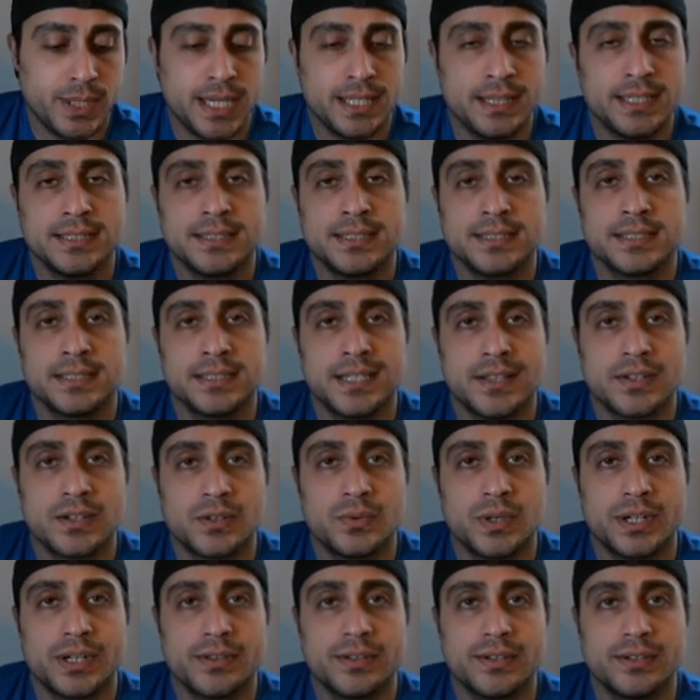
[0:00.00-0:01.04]
And this is another
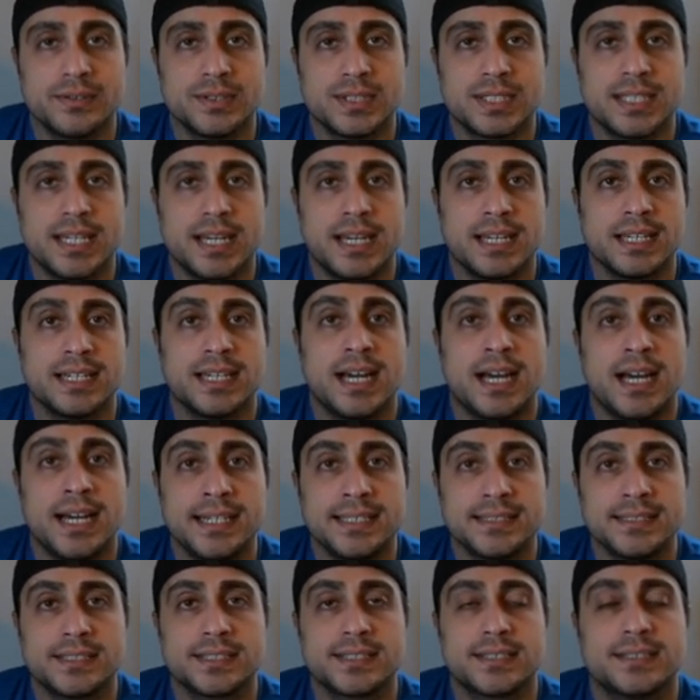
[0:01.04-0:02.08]
one of those that,
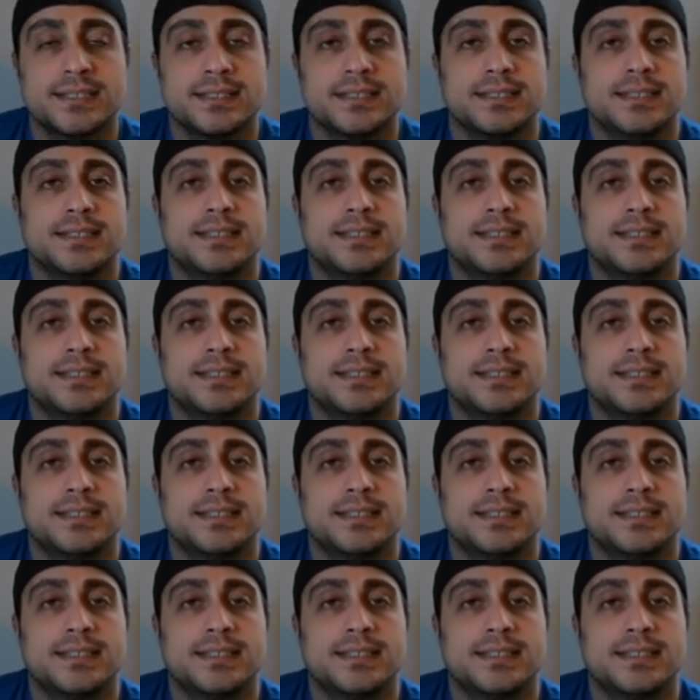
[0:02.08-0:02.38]
guys,